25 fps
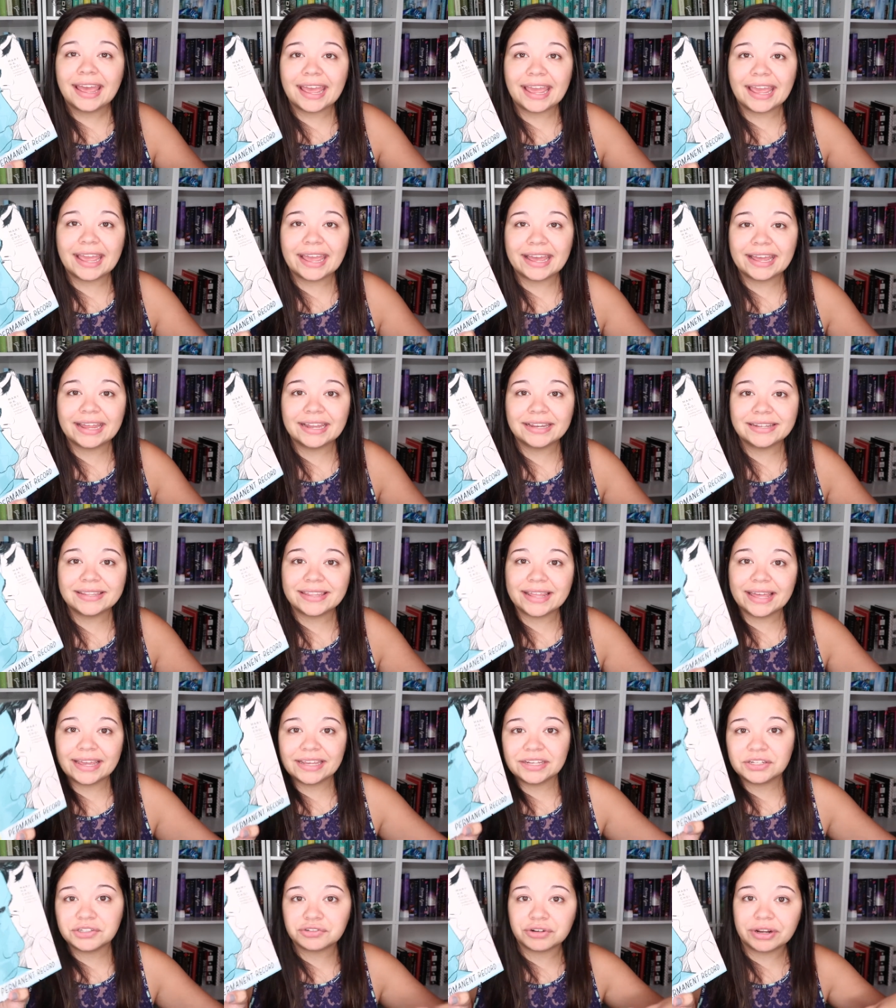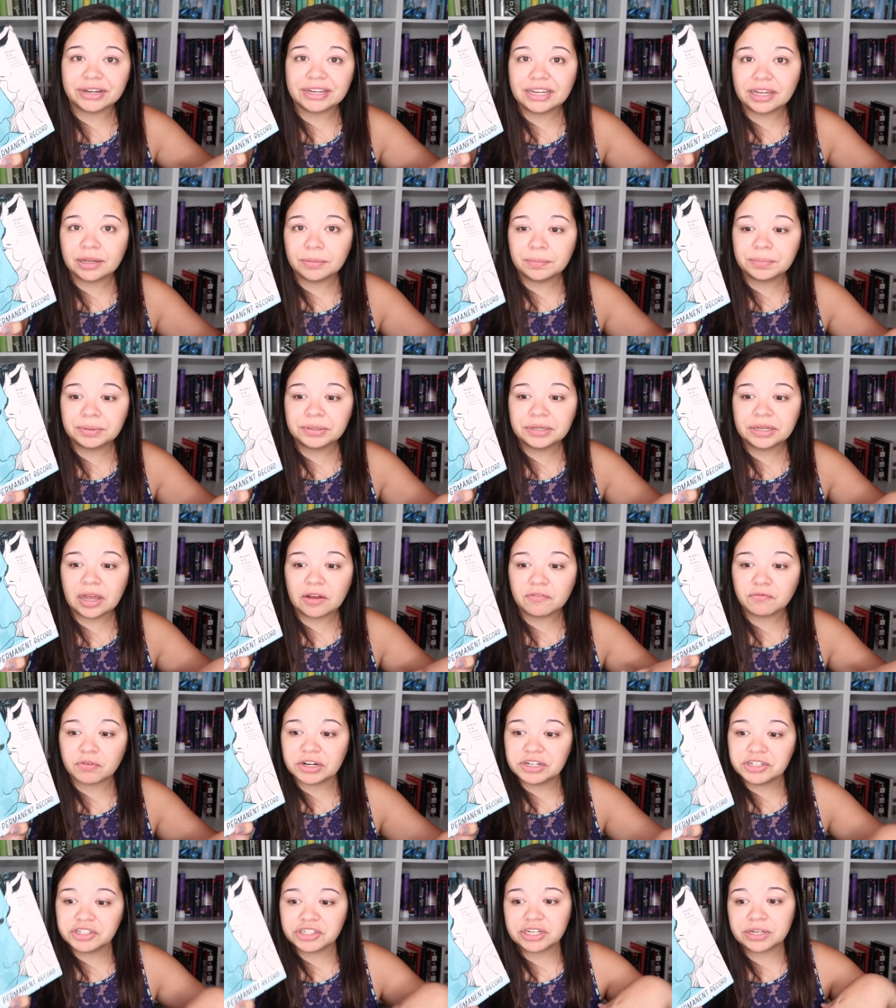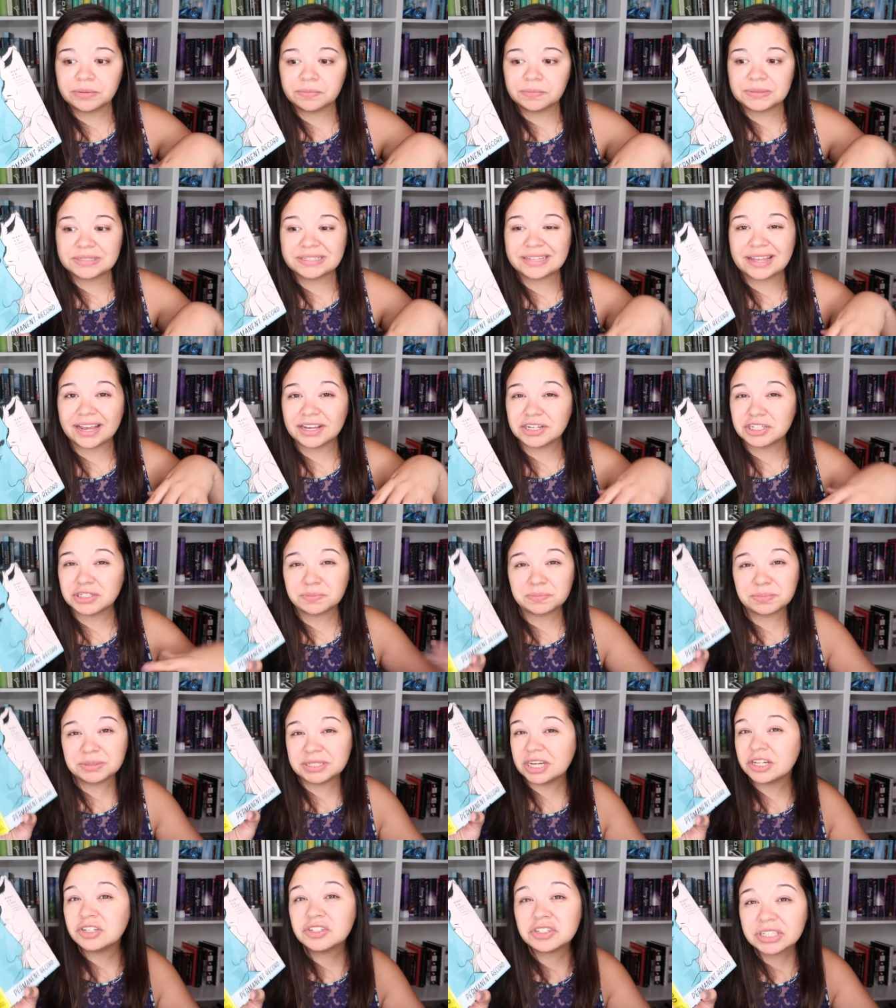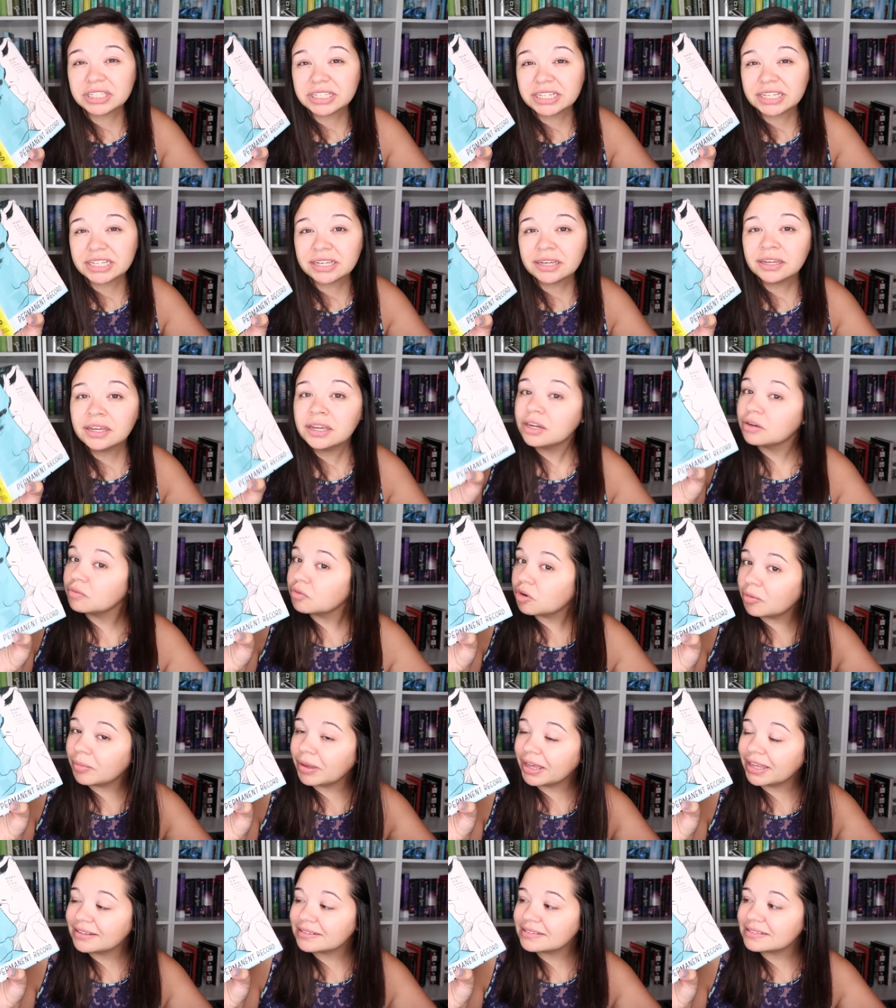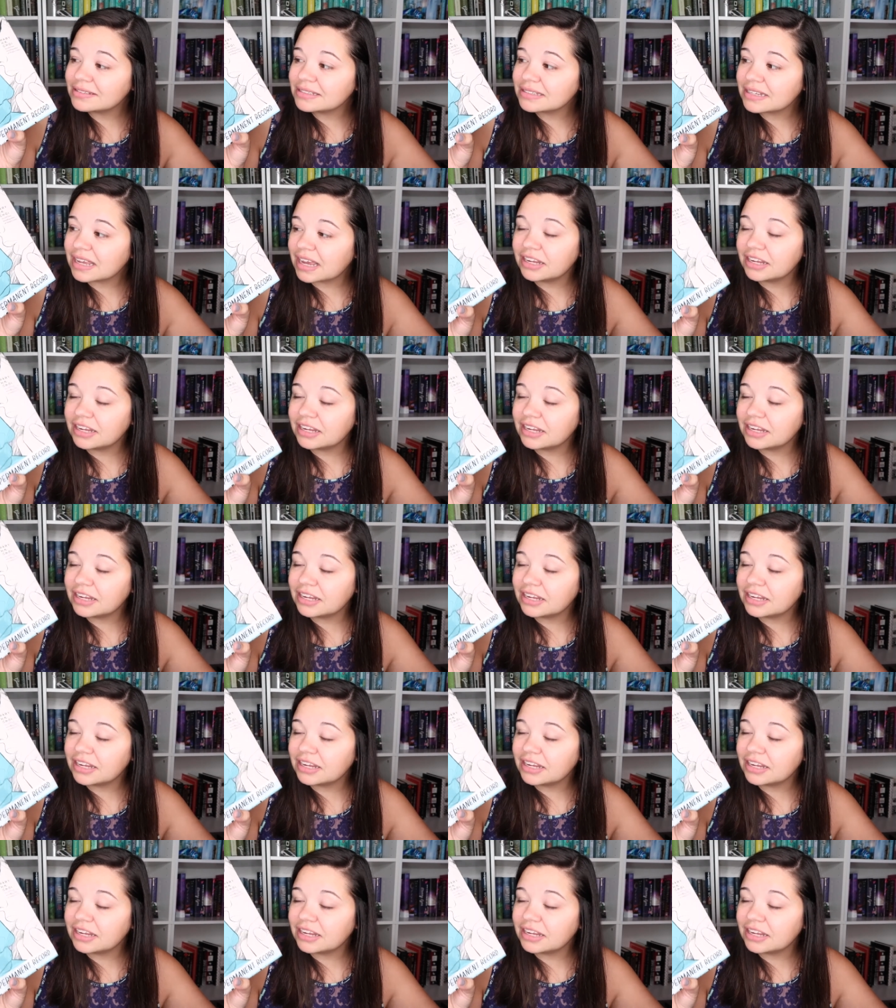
and they strike up a friendship slash potentially romance.